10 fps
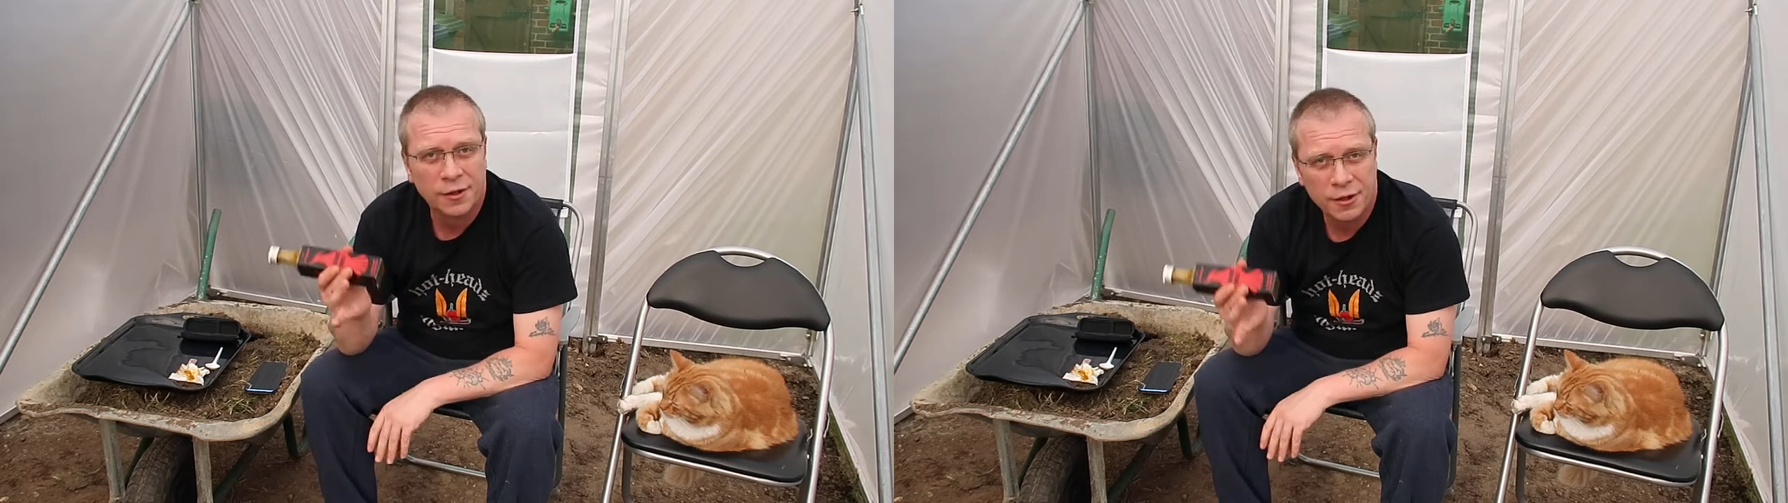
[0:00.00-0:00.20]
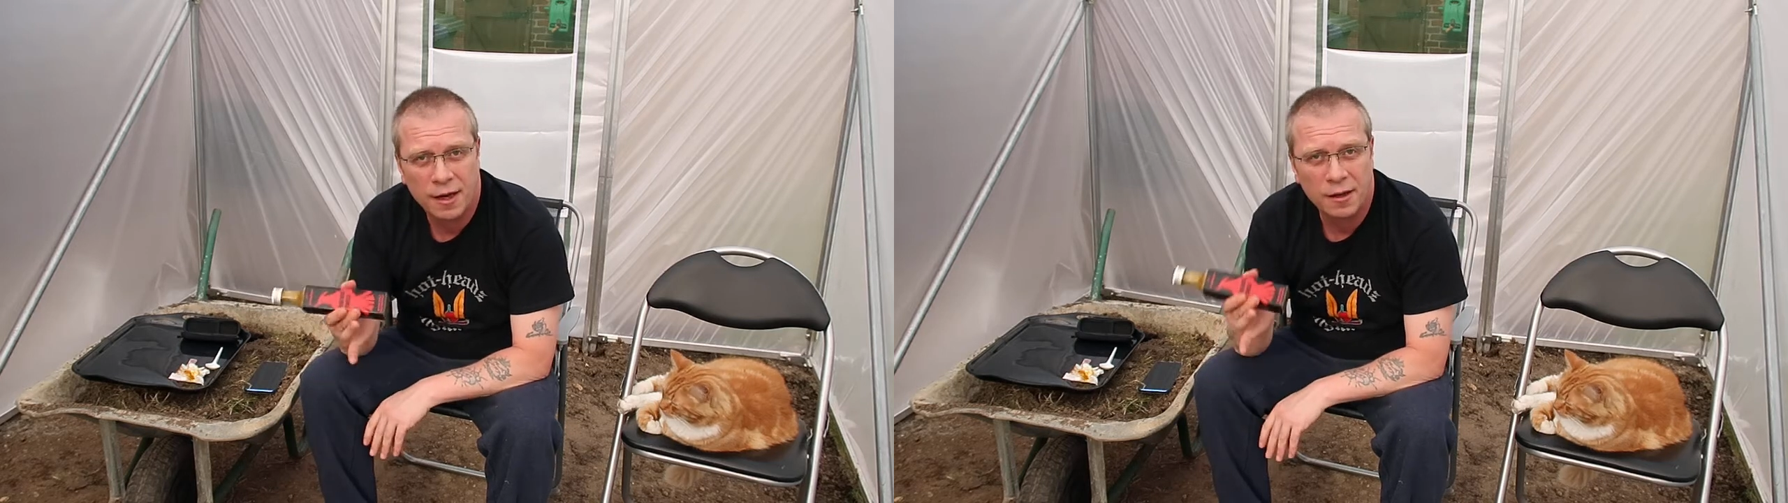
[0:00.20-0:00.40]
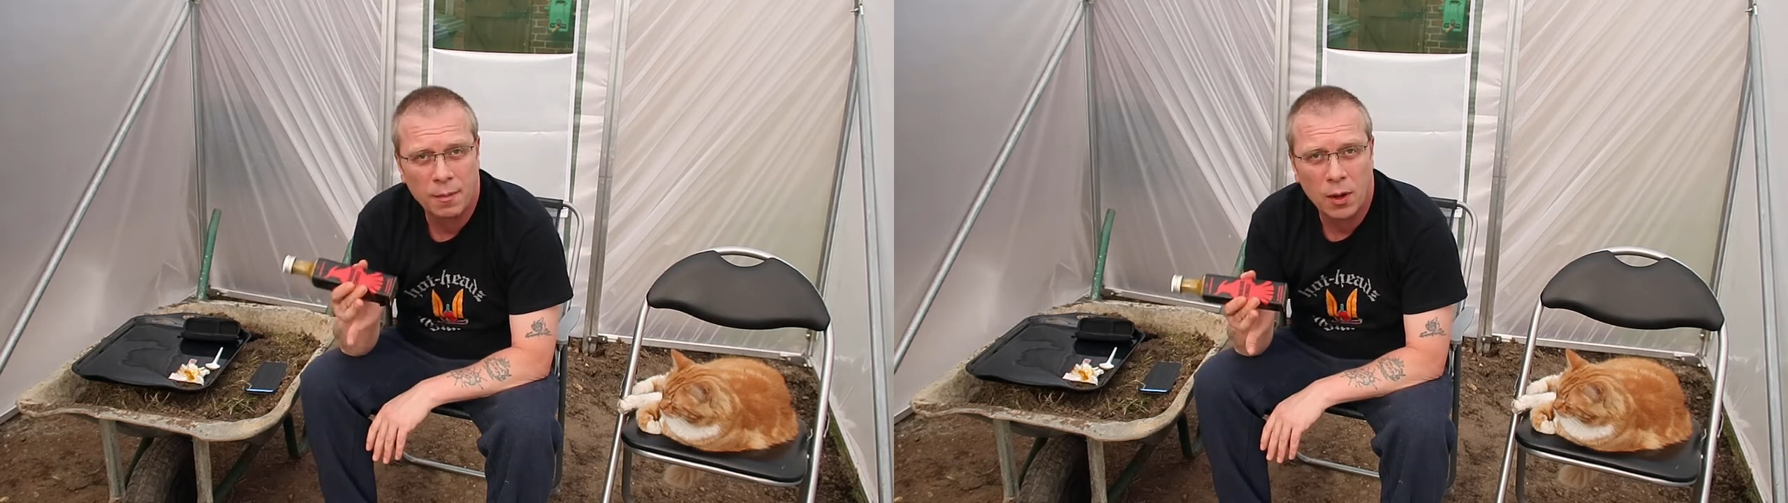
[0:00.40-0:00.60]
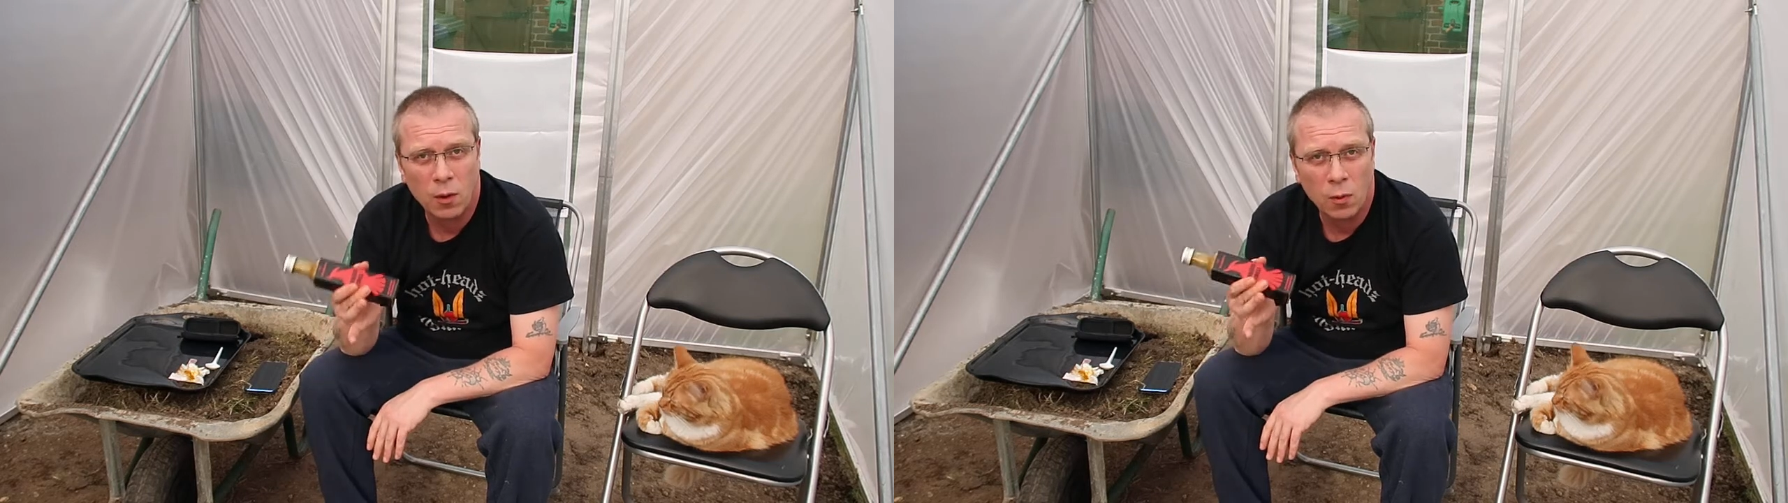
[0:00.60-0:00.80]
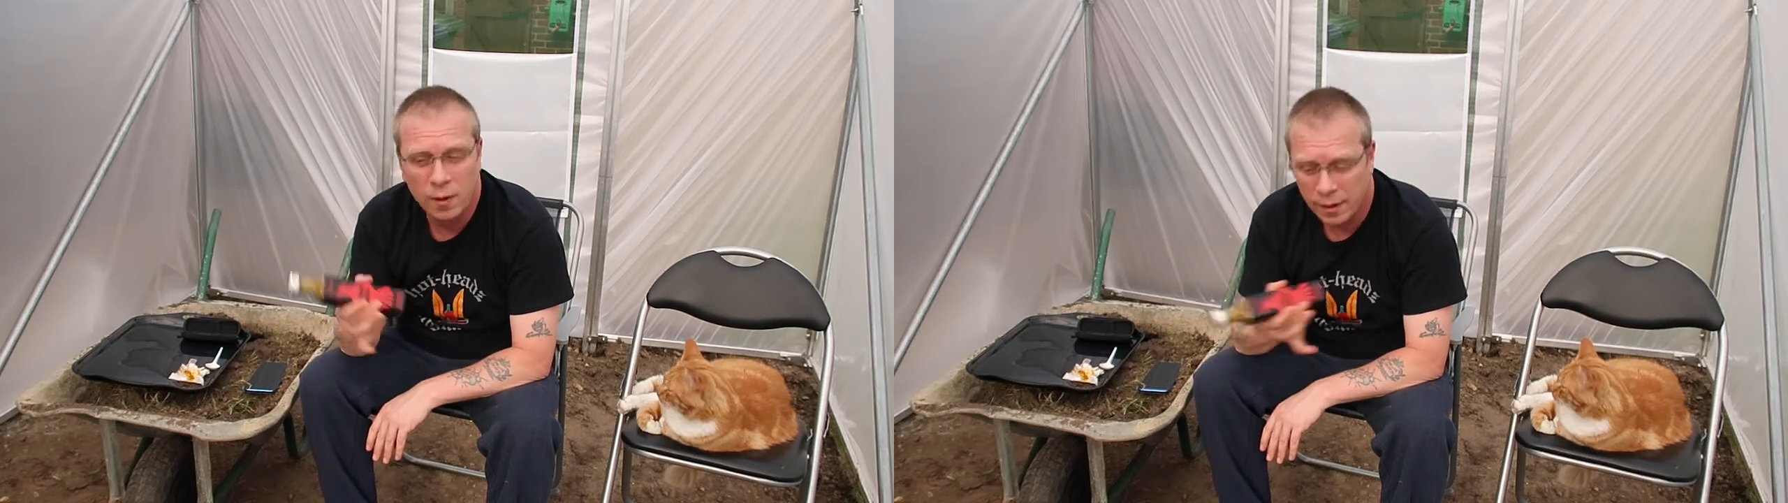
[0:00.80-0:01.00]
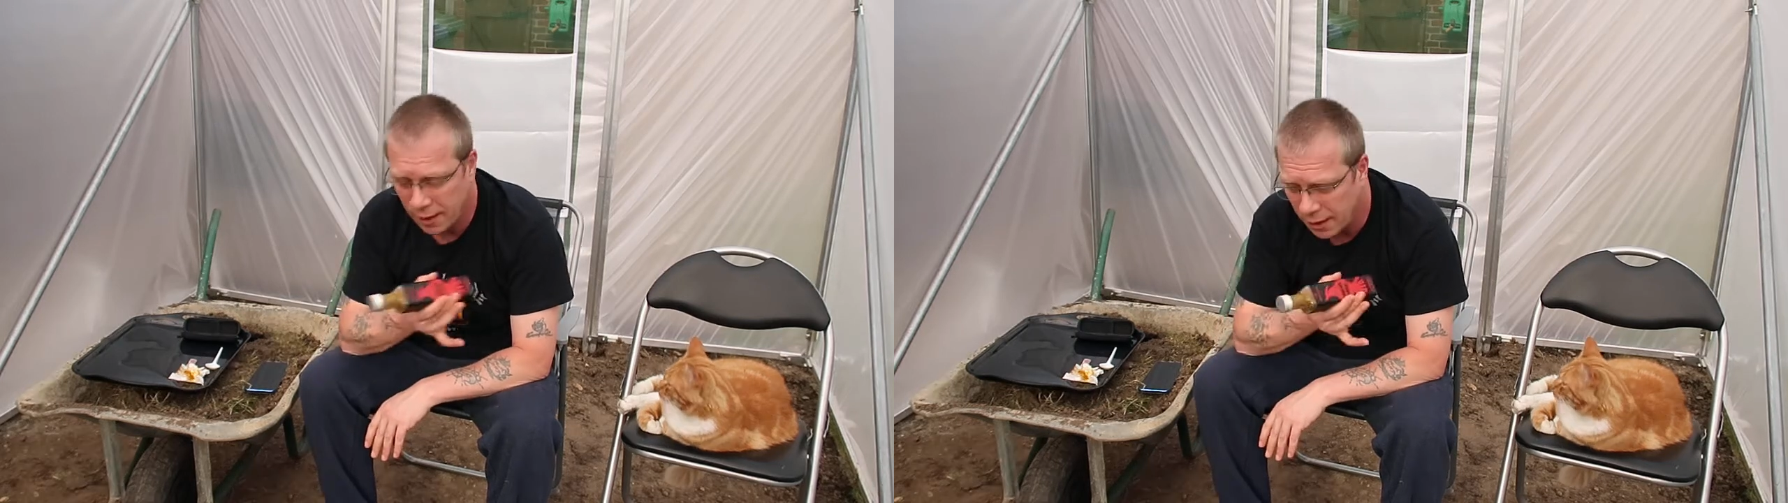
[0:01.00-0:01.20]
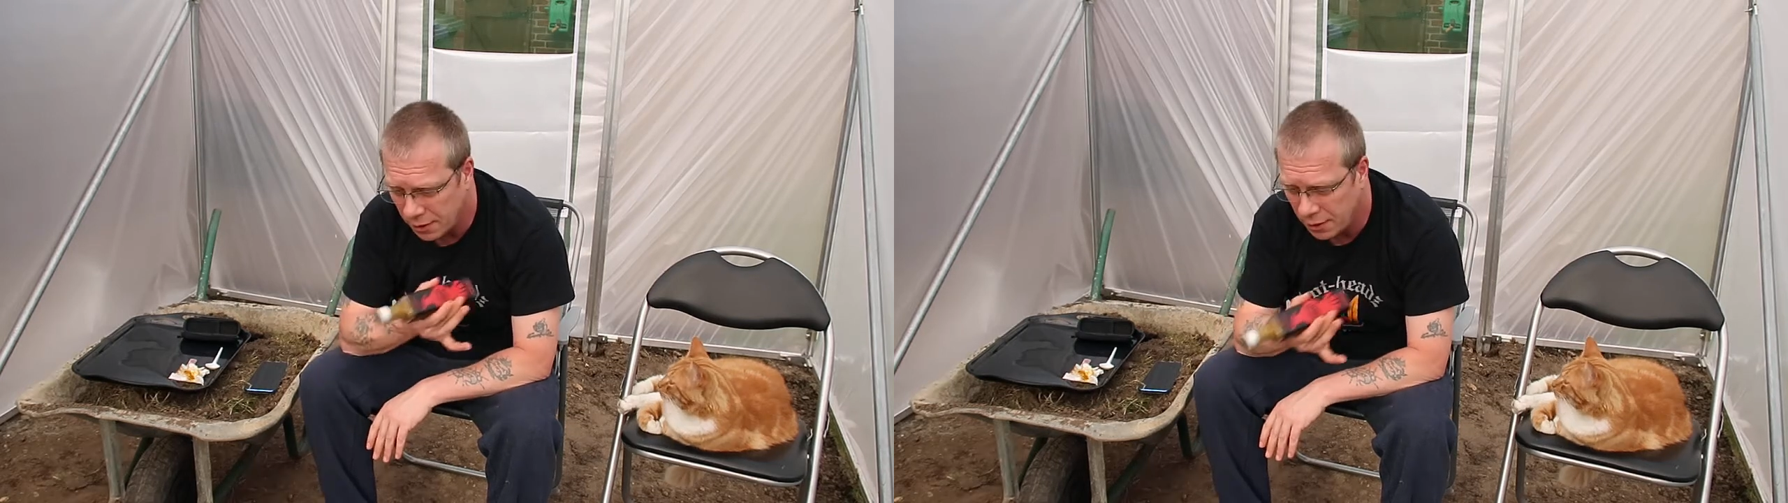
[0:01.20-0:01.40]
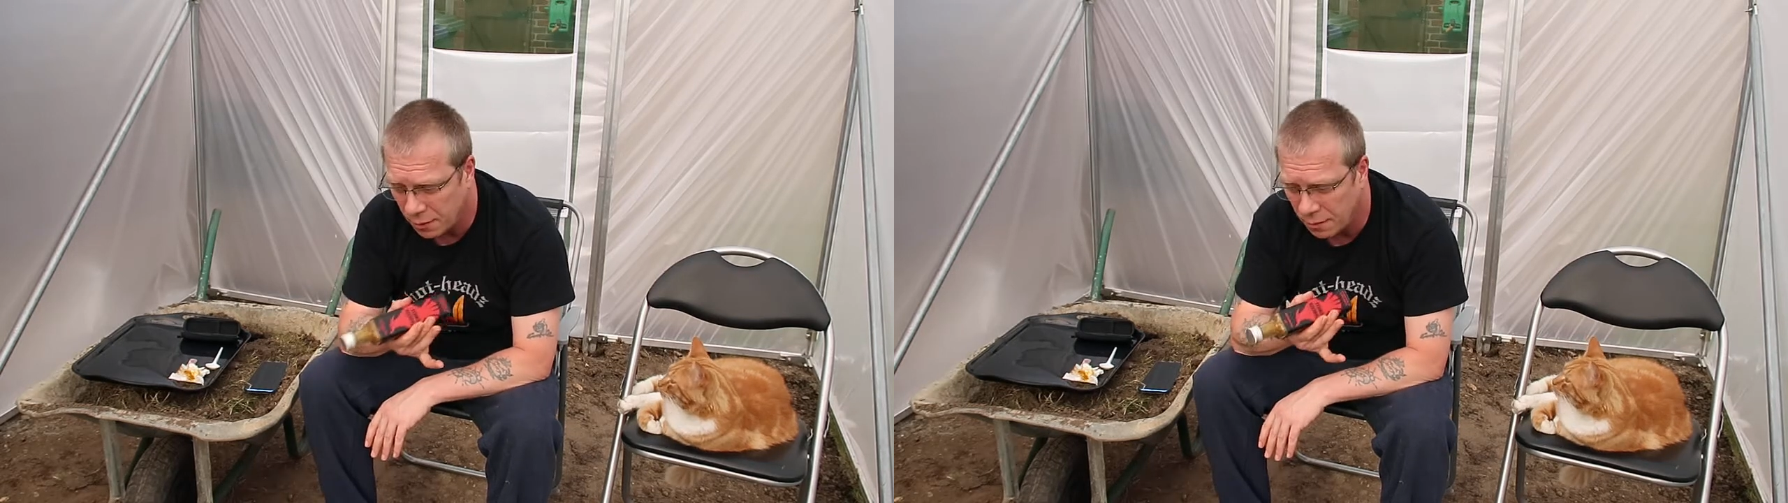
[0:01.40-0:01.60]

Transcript: chuck the bottle into